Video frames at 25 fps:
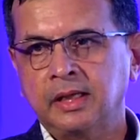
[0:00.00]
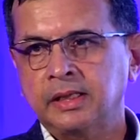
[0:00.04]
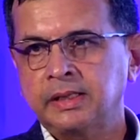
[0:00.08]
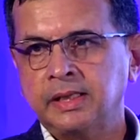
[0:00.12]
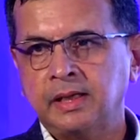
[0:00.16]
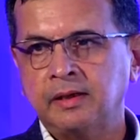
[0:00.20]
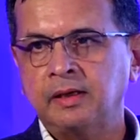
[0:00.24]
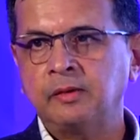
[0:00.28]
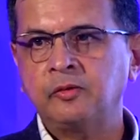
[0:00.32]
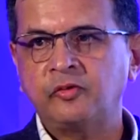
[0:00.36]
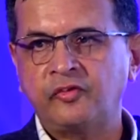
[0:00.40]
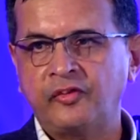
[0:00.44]

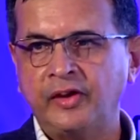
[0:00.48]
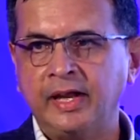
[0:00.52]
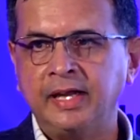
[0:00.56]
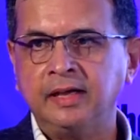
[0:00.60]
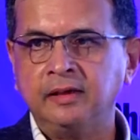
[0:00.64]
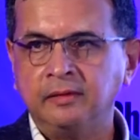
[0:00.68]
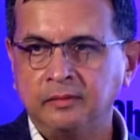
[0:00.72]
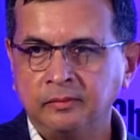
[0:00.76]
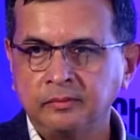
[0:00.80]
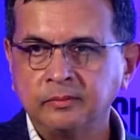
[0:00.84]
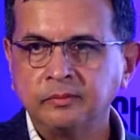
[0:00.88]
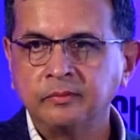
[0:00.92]
they'll
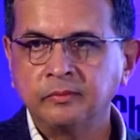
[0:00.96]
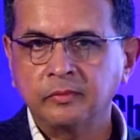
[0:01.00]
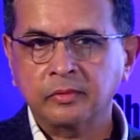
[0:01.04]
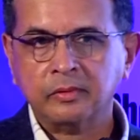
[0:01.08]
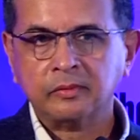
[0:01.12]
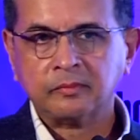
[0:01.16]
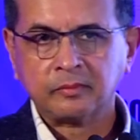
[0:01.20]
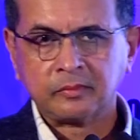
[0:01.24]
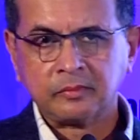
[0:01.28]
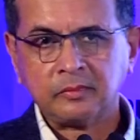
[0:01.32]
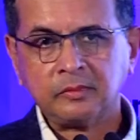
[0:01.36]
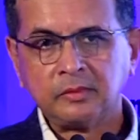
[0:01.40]
fail.
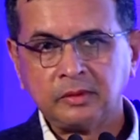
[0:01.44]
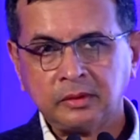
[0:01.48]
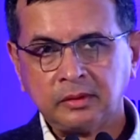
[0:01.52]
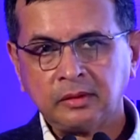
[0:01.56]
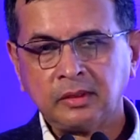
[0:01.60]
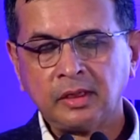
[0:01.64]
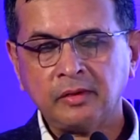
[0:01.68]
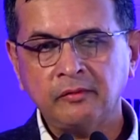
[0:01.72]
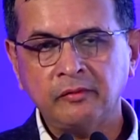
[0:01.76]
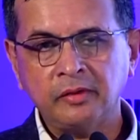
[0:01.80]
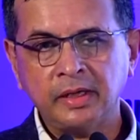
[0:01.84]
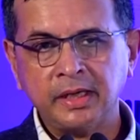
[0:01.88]

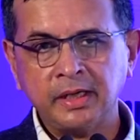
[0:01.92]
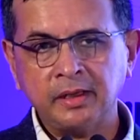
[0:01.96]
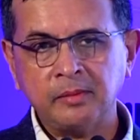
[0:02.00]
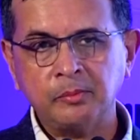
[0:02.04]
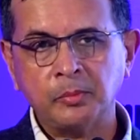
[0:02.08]
Very